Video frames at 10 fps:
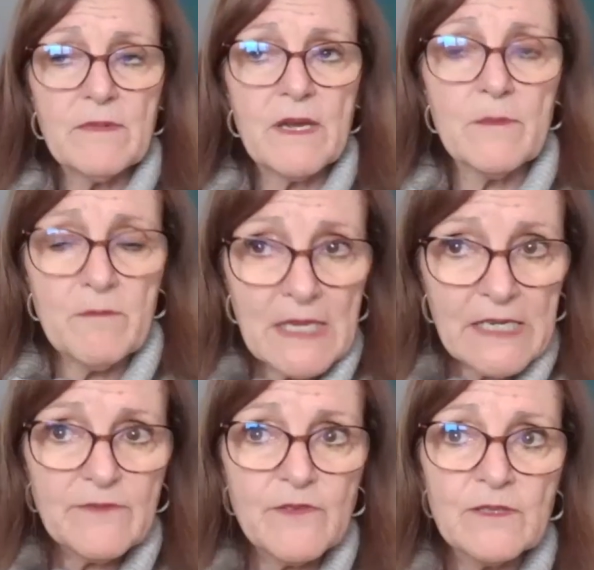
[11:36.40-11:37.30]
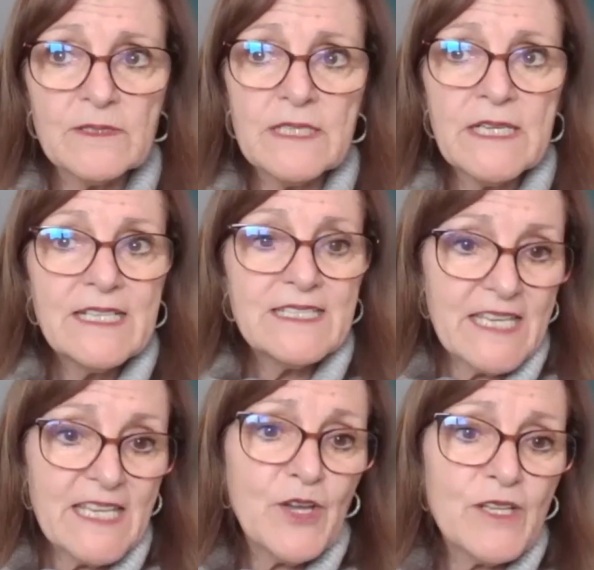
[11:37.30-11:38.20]
meaningful,
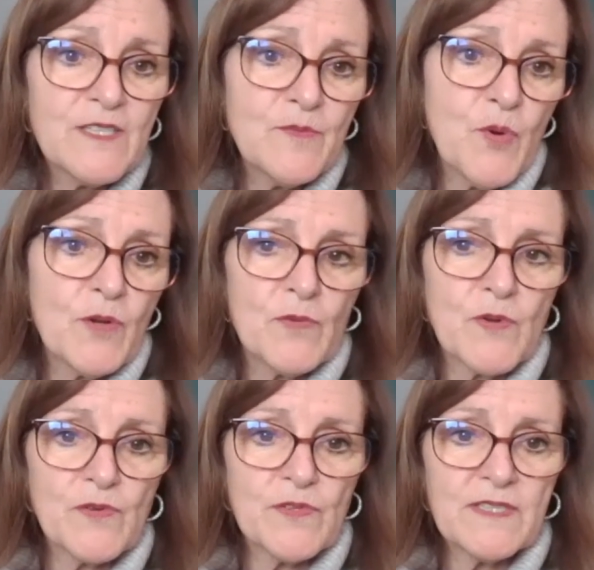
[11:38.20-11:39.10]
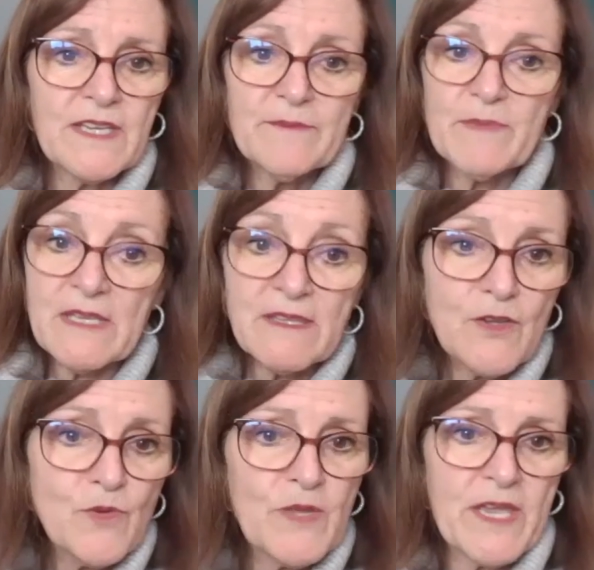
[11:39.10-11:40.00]
taking on support roles, being the
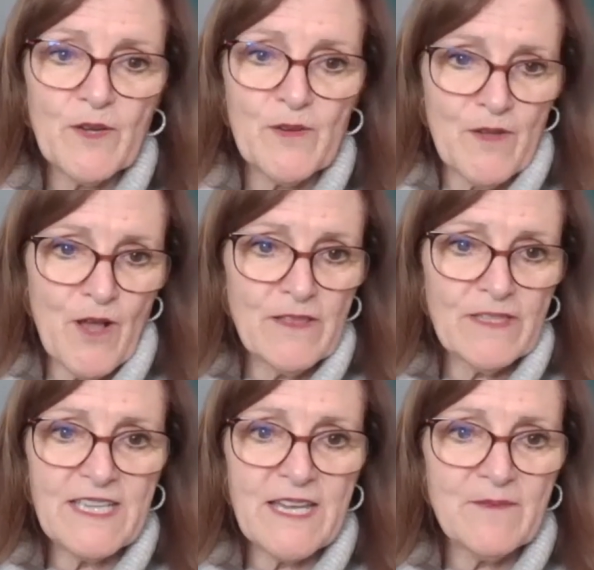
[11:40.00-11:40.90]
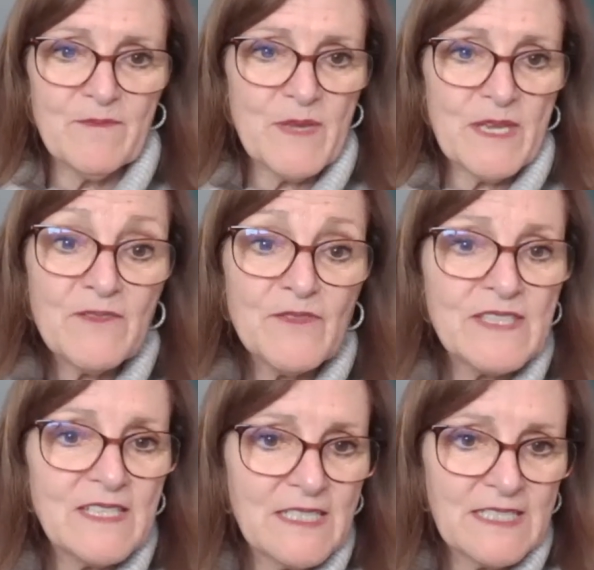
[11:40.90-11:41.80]
note taker all the time, being the
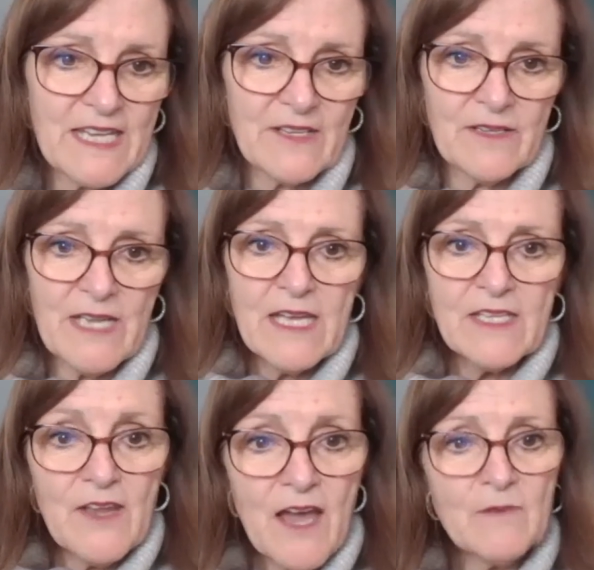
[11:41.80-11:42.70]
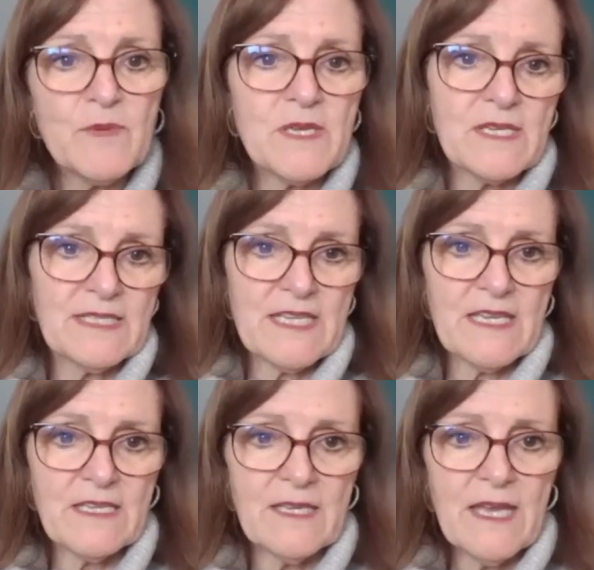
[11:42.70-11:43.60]
facilitator, not being
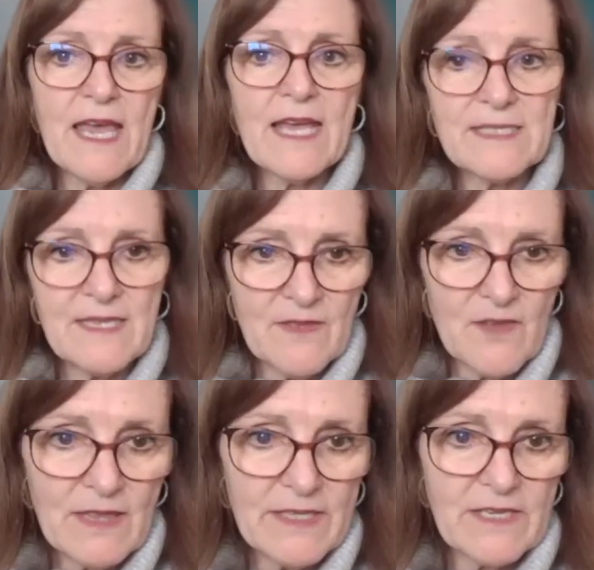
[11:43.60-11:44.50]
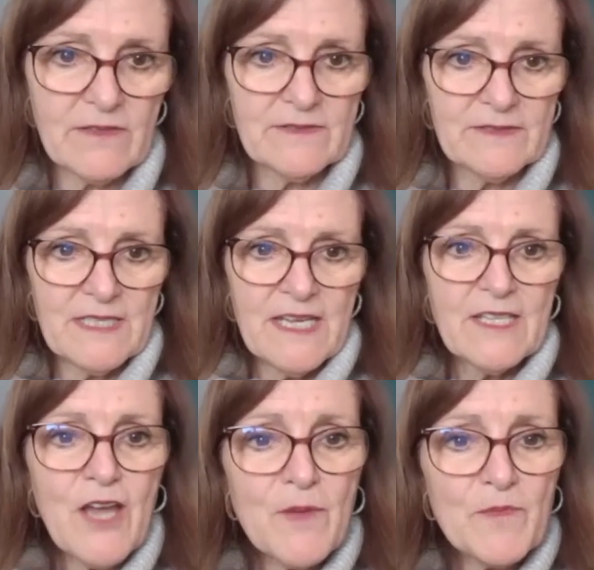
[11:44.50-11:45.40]
seen as the thought leader,
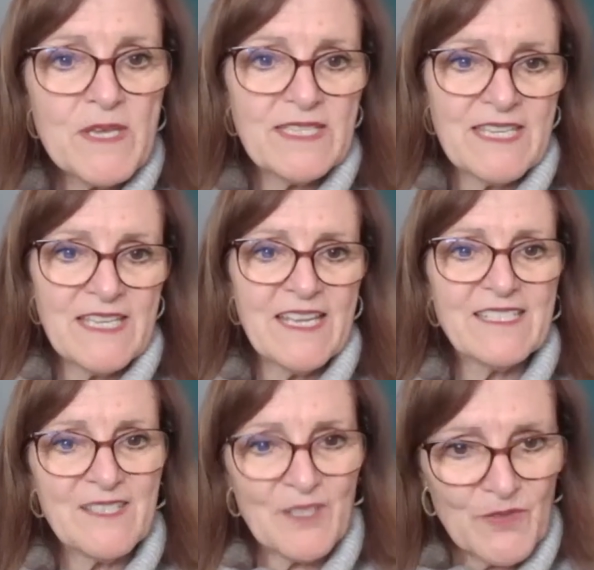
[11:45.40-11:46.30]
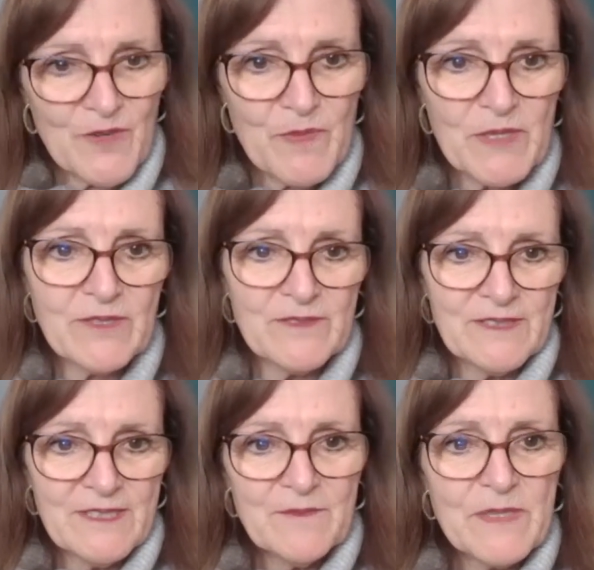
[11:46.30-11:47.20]
not being seen as the contributor,
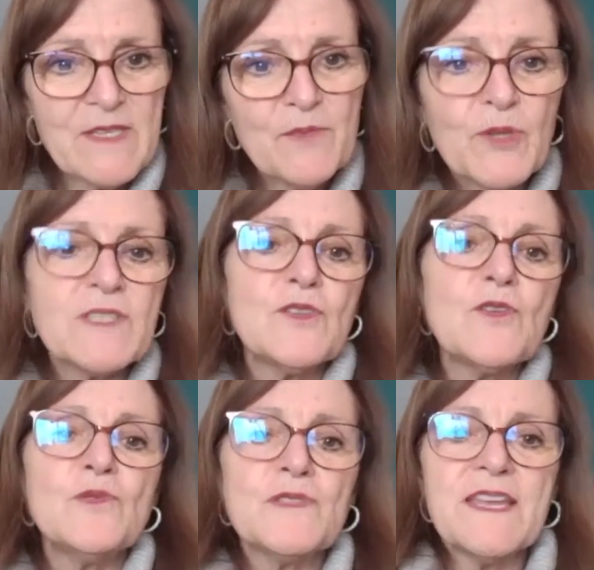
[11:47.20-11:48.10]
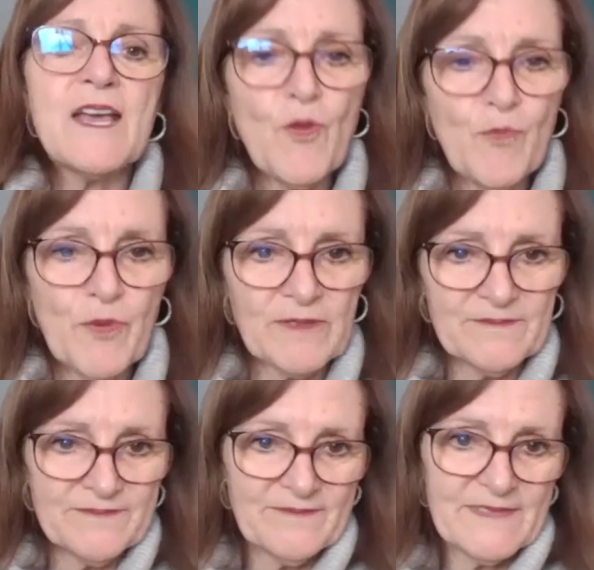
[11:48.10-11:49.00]
but the person who is the helper
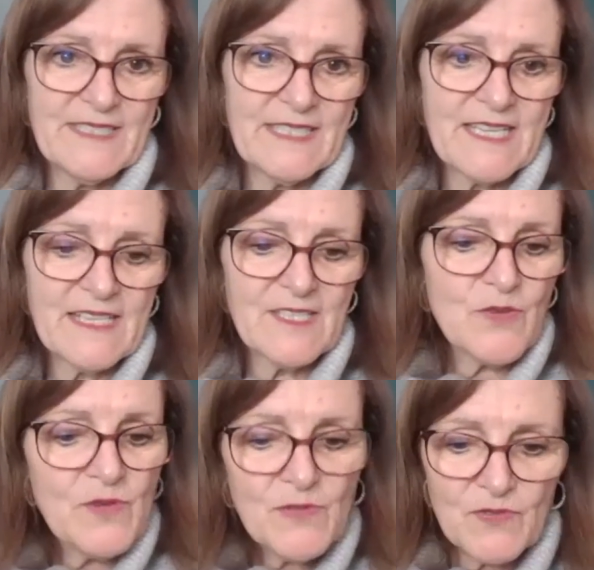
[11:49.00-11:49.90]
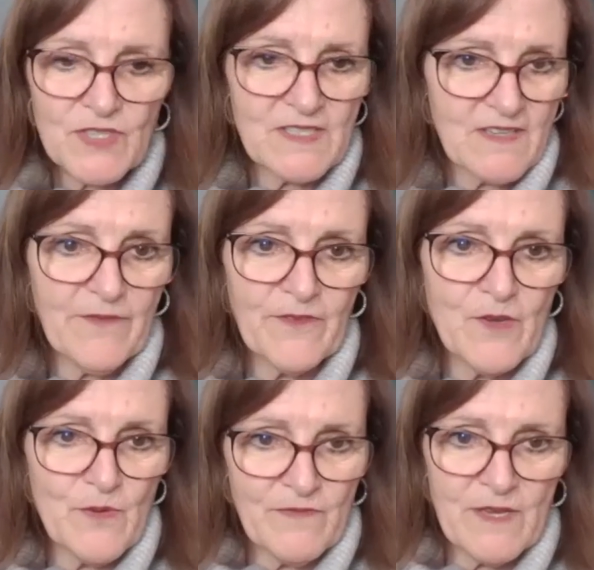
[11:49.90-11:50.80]
instead. So those are just a
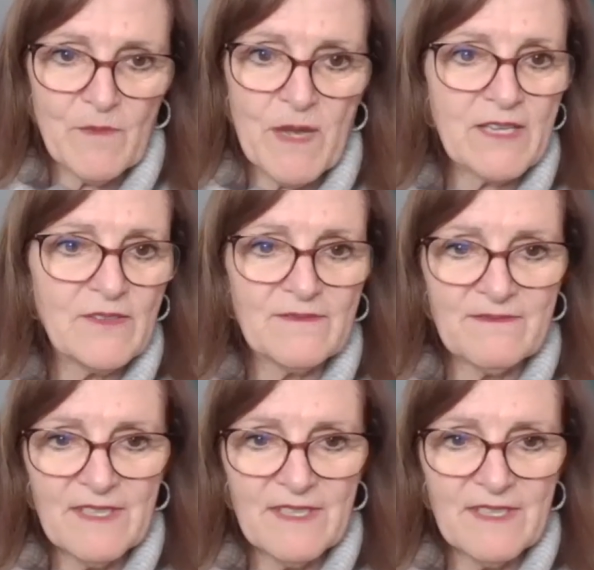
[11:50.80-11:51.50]
few of them. I could